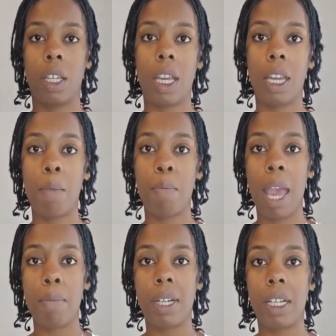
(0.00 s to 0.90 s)
Yeah, they
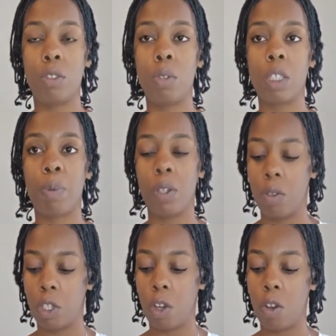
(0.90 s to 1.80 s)
bad because
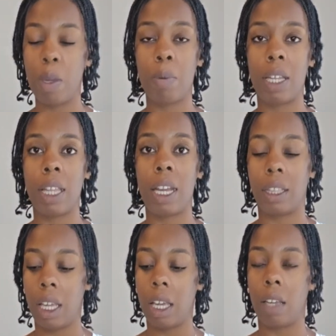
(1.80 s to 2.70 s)
you showing people that they're
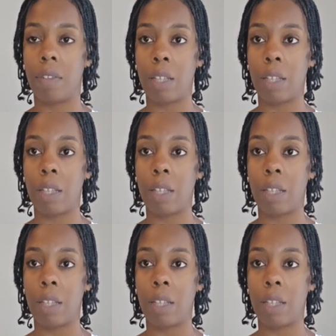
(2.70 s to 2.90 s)
a thief.